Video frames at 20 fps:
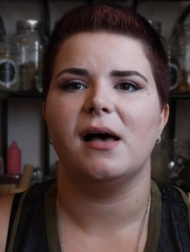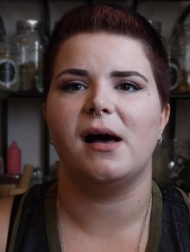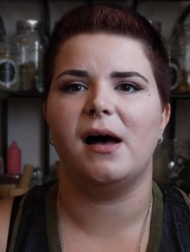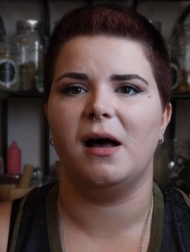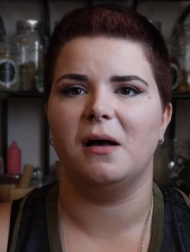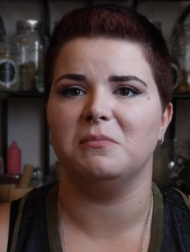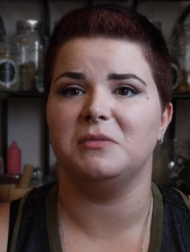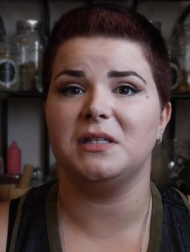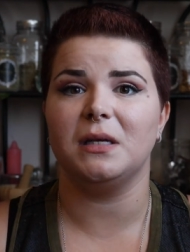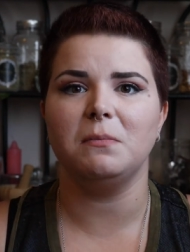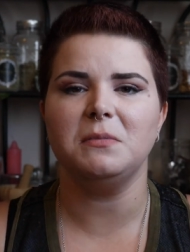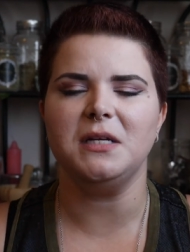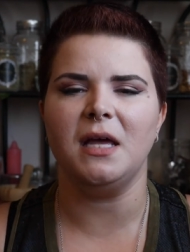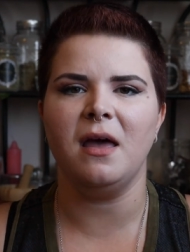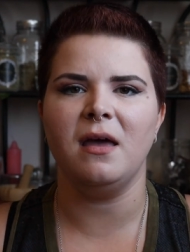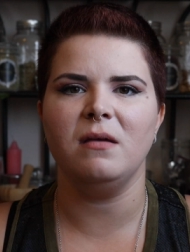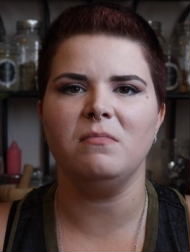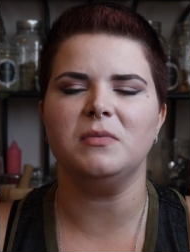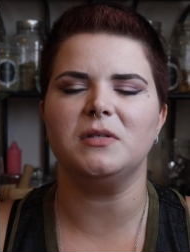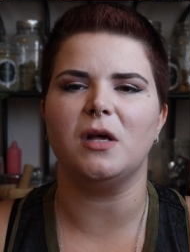Um,
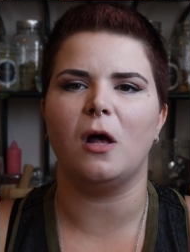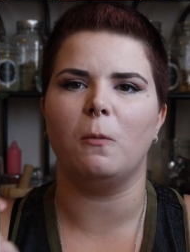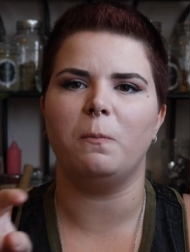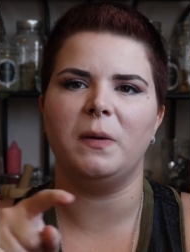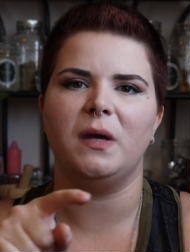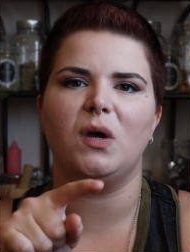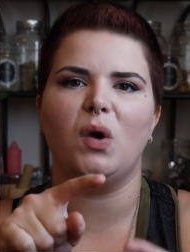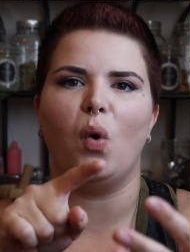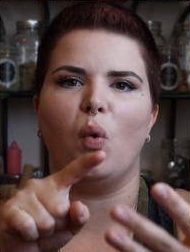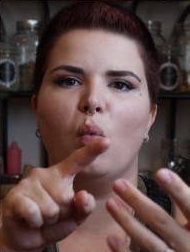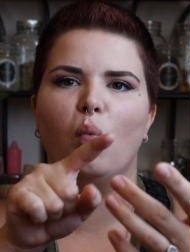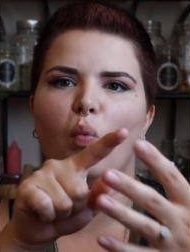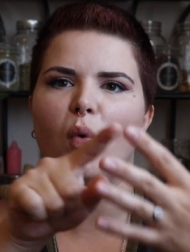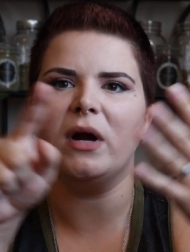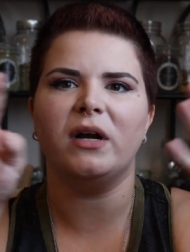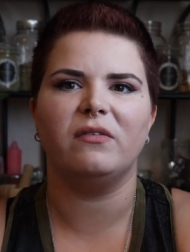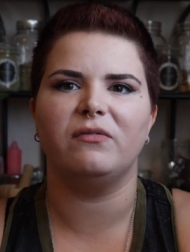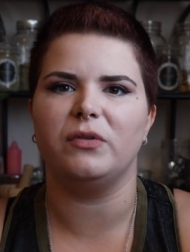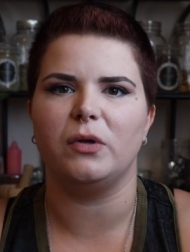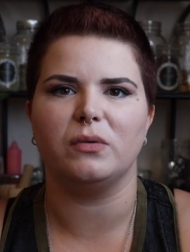sometimes I'll pick
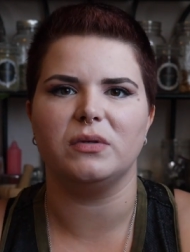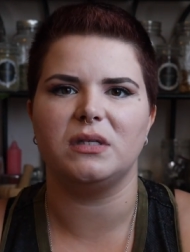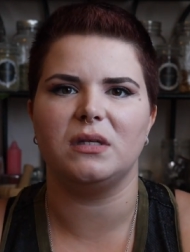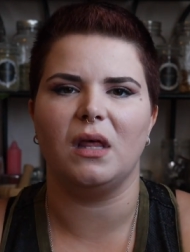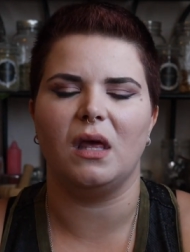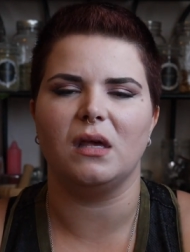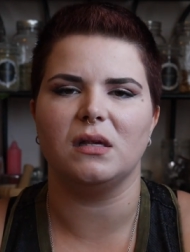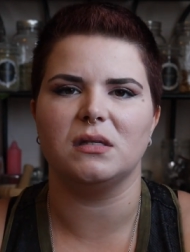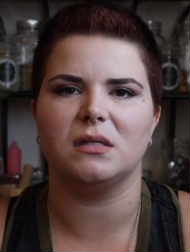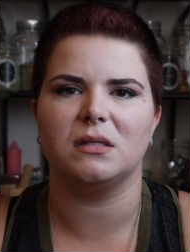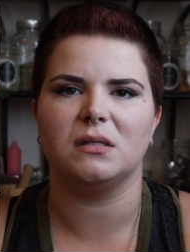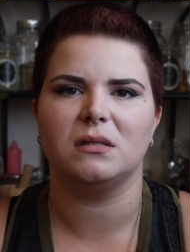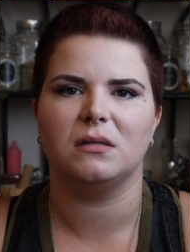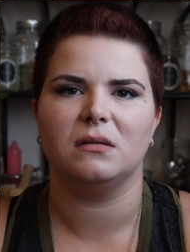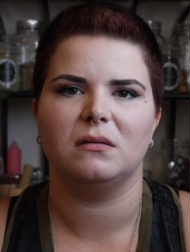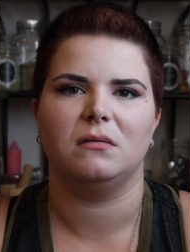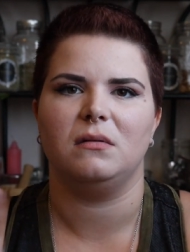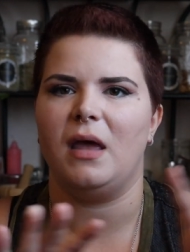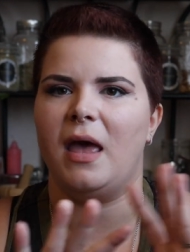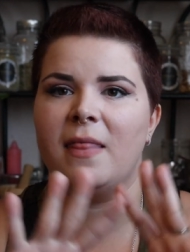one of those things
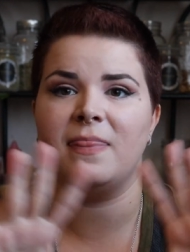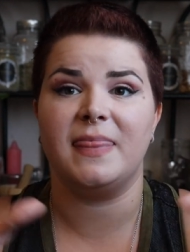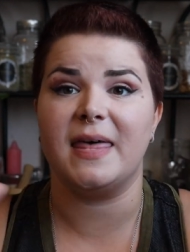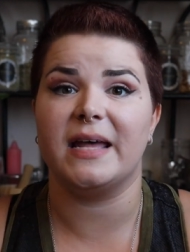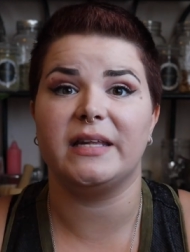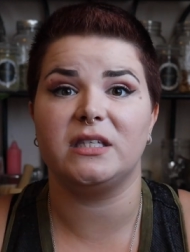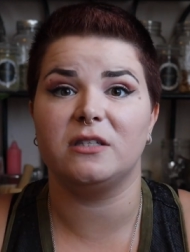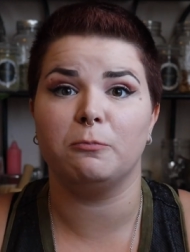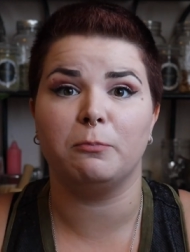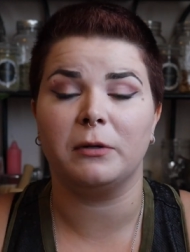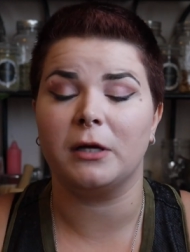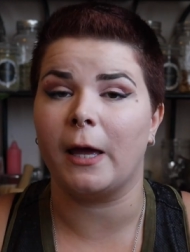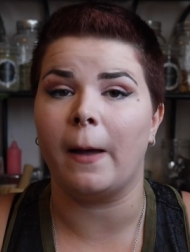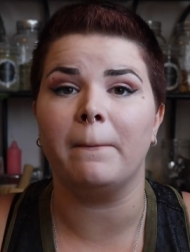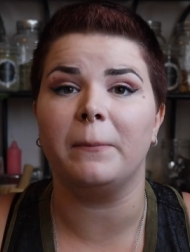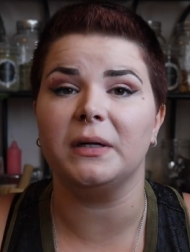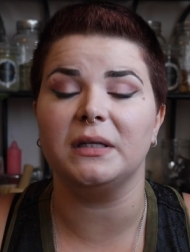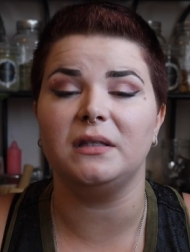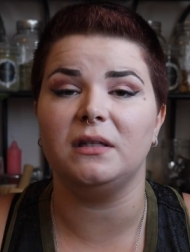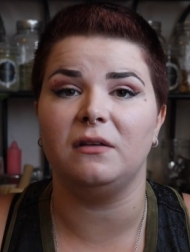and that's
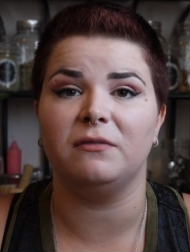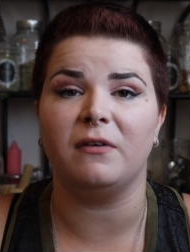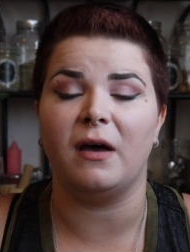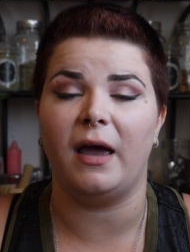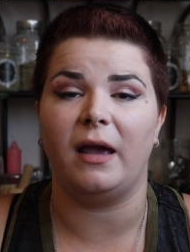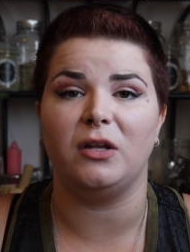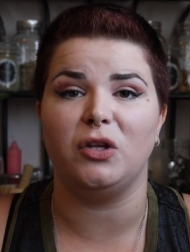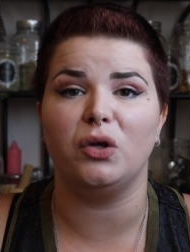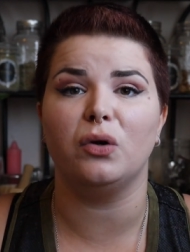completely fine.